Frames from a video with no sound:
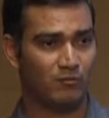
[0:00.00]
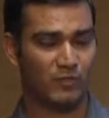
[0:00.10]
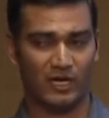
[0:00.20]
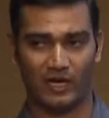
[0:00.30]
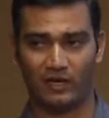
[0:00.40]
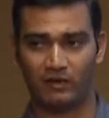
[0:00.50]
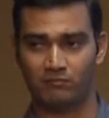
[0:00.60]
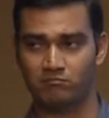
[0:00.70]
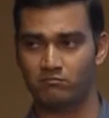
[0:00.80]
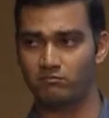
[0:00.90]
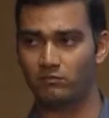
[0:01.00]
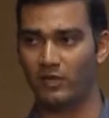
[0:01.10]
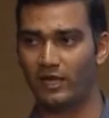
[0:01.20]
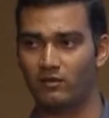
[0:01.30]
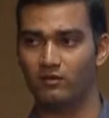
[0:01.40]
but I
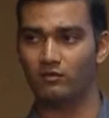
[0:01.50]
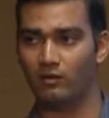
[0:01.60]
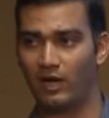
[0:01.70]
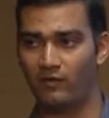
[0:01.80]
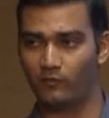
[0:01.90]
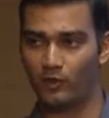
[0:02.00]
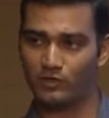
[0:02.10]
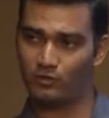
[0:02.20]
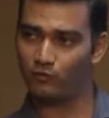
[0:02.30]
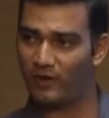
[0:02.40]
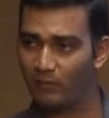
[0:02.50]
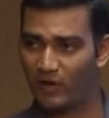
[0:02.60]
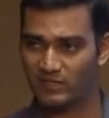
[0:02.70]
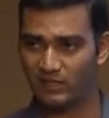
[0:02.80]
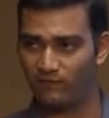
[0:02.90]
want to find
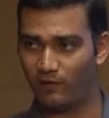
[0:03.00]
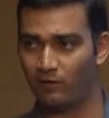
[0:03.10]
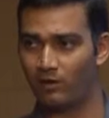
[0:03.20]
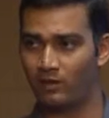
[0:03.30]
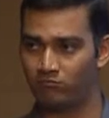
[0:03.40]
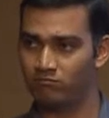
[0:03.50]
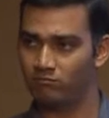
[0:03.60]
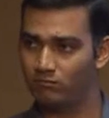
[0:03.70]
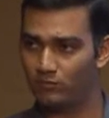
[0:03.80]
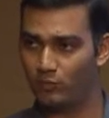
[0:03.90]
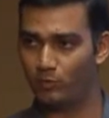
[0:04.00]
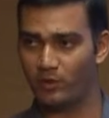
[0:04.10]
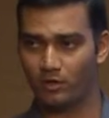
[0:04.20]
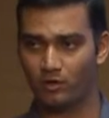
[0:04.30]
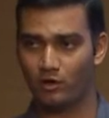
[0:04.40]
myself,
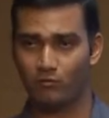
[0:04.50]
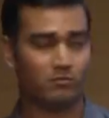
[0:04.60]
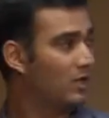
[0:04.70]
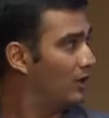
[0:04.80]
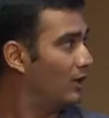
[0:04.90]
ankur@domain.com,